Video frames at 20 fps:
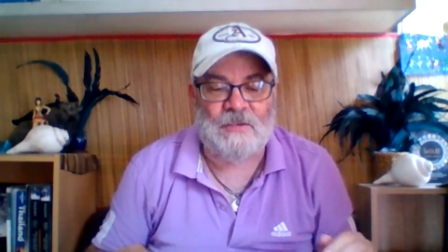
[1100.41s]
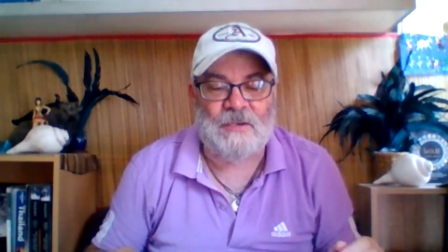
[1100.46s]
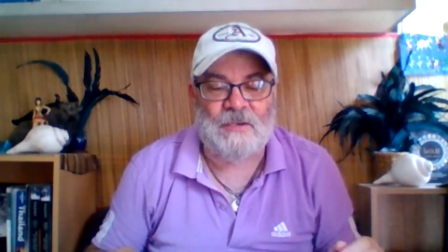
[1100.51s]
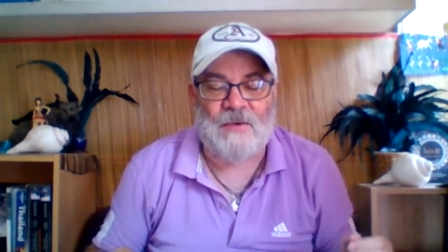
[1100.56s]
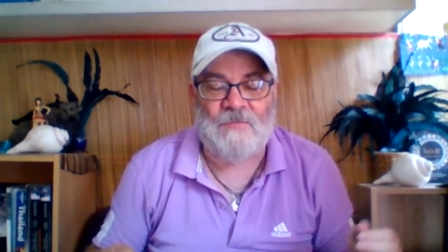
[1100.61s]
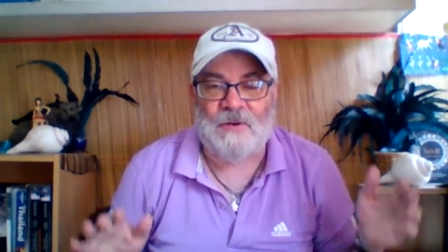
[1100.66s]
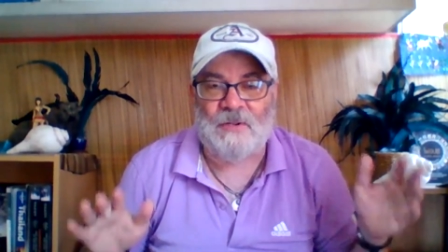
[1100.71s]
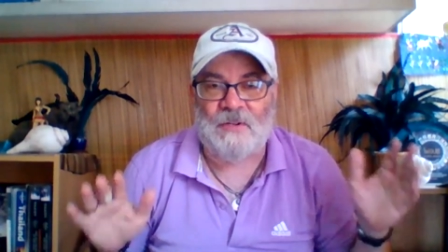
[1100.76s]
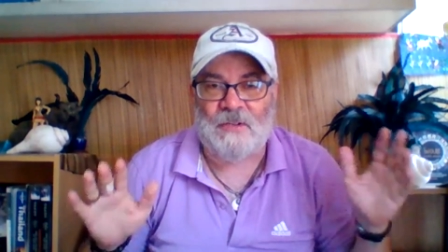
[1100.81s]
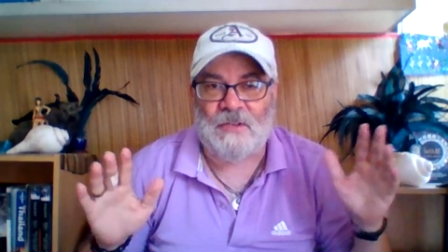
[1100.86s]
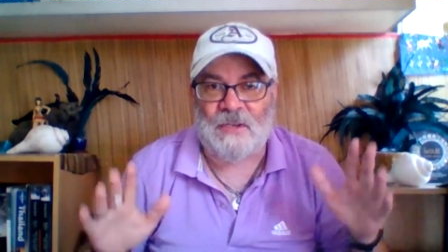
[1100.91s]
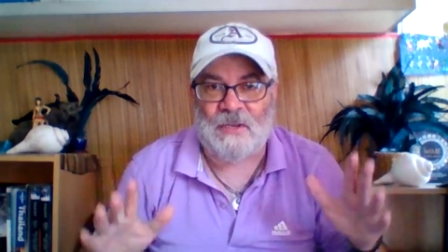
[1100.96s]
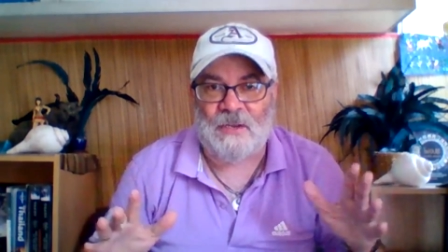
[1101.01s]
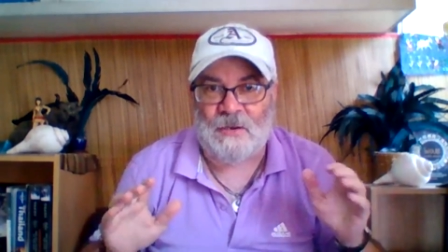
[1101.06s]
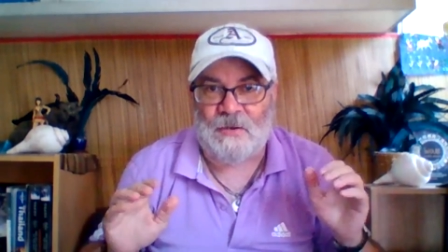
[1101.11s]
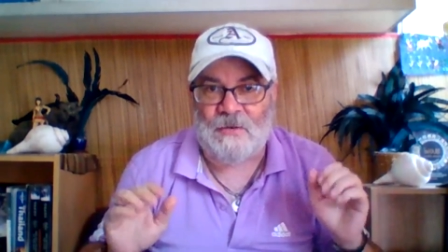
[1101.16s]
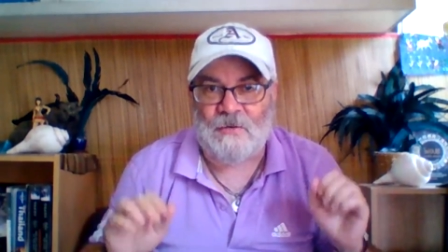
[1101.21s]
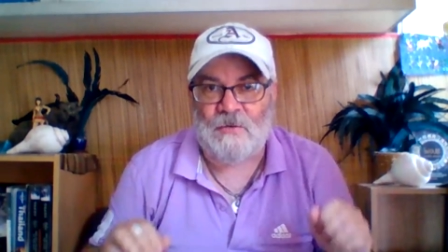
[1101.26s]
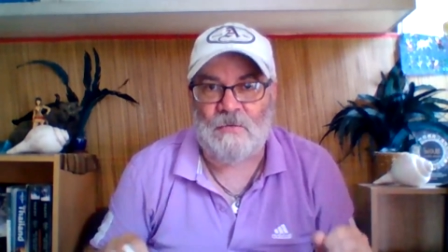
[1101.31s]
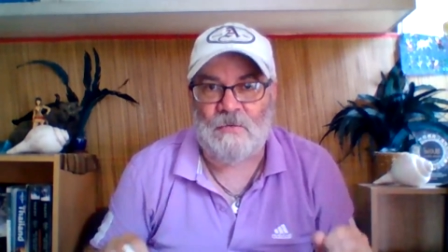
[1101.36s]

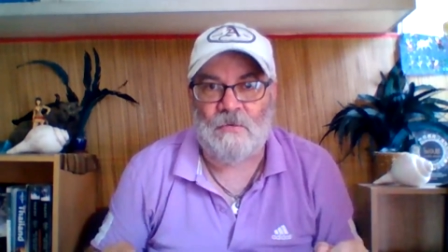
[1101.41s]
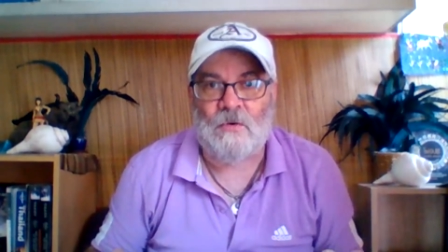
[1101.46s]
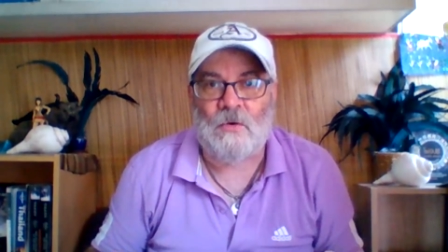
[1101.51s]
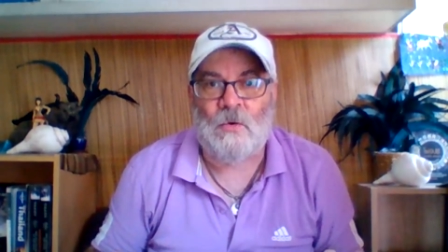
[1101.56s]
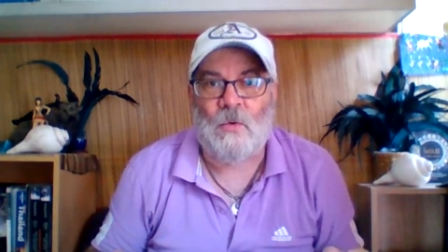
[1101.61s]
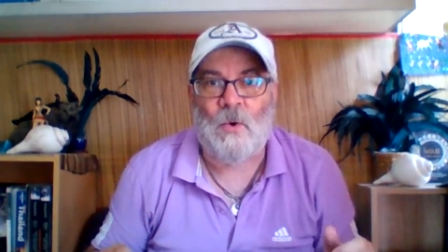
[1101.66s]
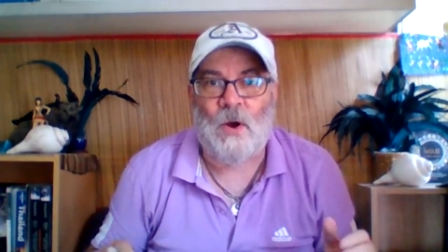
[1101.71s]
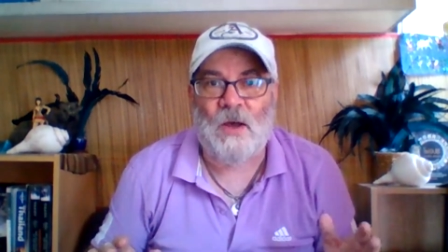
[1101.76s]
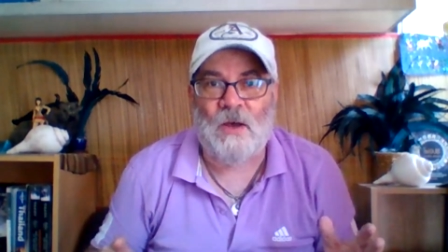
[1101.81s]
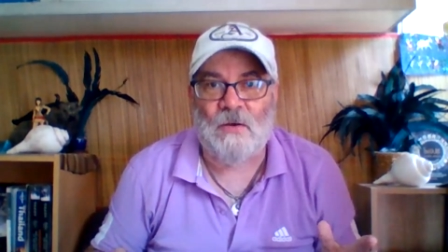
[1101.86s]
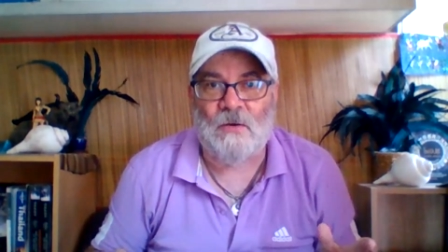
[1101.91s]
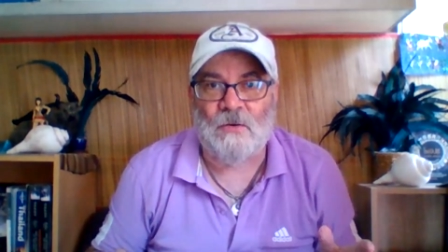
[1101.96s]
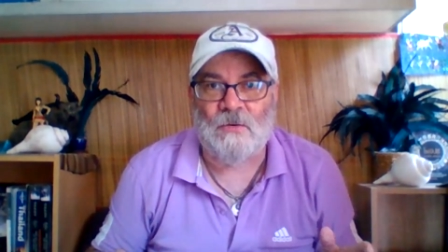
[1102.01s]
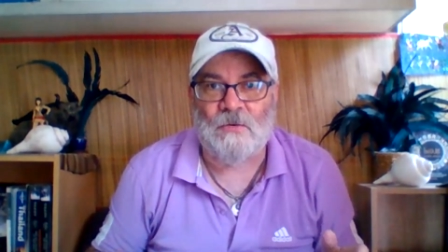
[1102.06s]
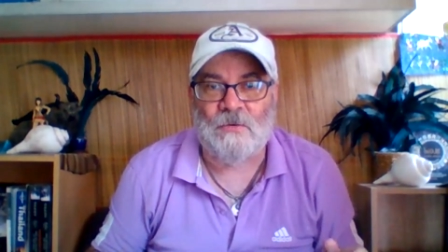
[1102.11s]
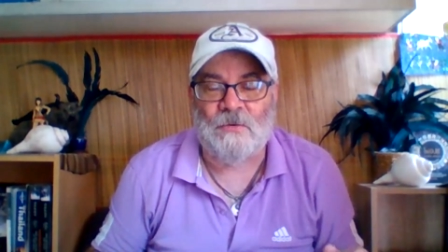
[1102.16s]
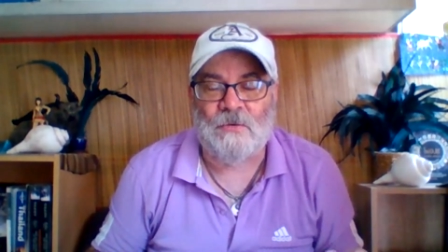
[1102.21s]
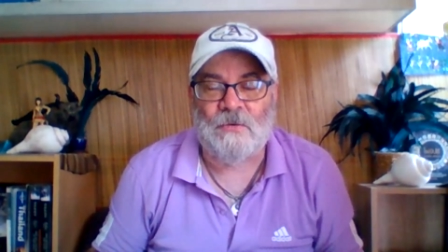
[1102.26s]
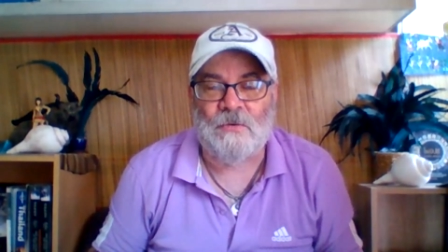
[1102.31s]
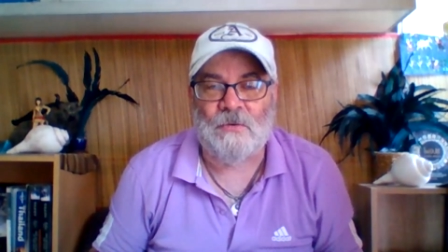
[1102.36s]
definitely
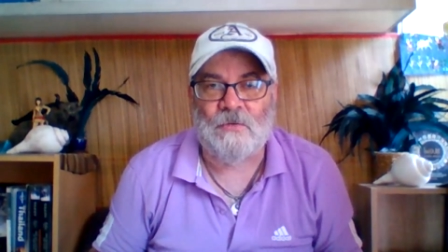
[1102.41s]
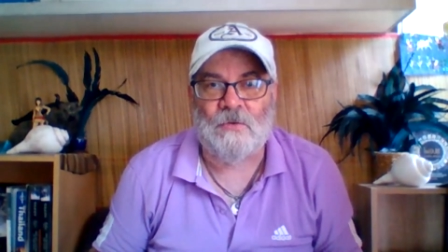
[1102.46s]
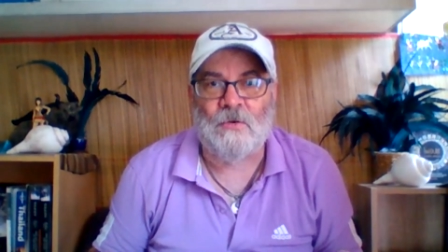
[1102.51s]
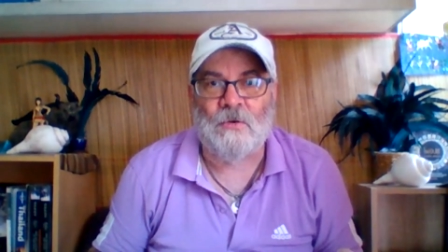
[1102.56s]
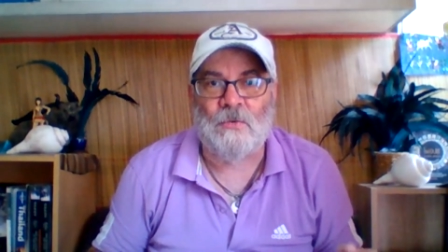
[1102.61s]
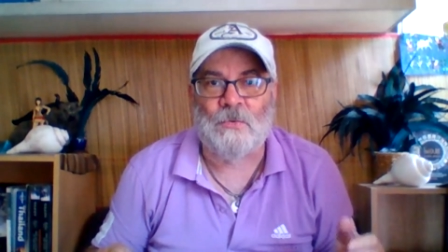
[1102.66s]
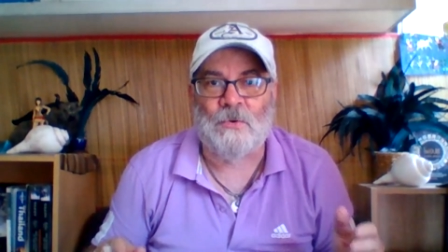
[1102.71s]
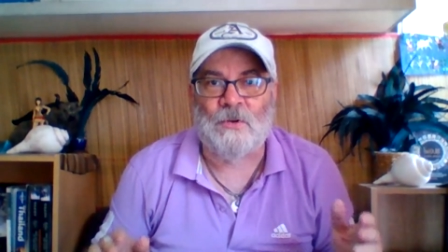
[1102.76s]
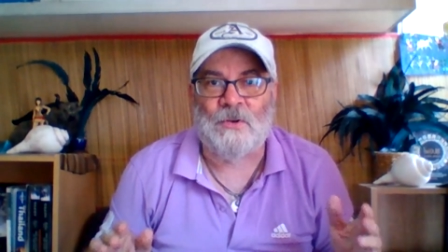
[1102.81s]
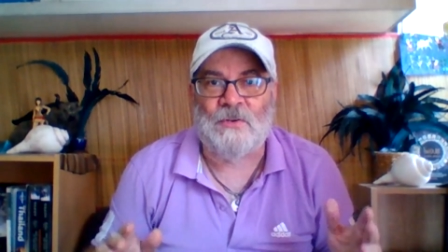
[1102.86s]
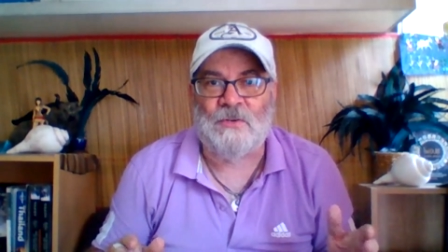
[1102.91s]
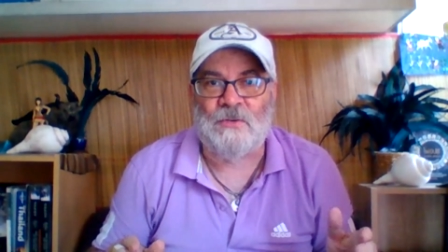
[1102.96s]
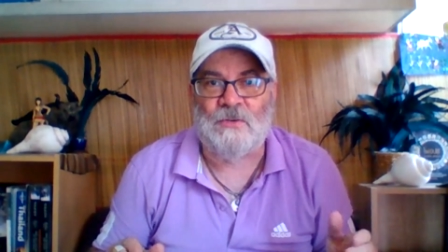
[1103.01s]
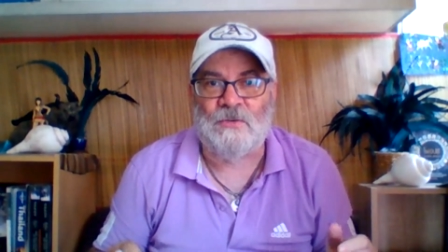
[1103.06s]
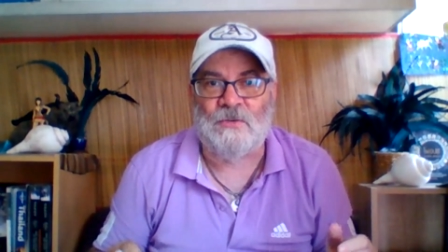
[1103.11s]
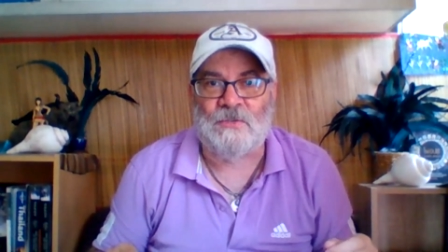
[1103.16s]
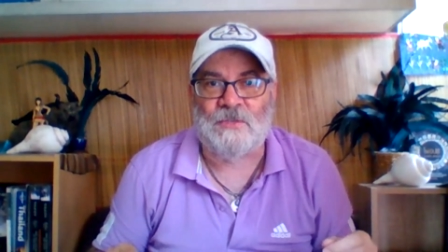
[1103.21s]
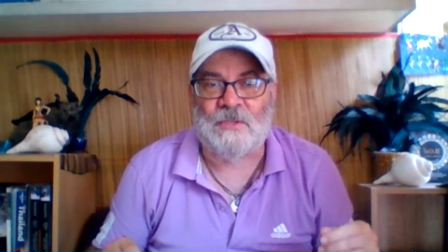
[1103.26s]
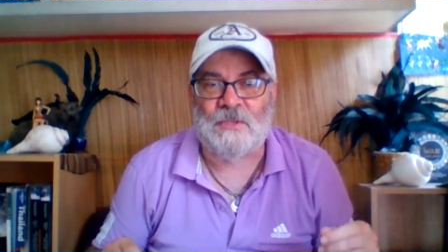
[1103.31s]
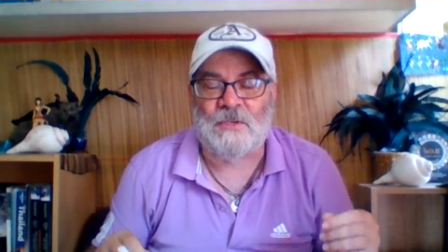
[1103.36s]
quelled or
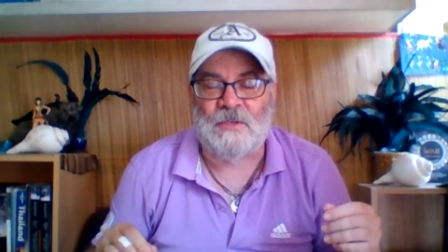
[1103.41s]
reduced.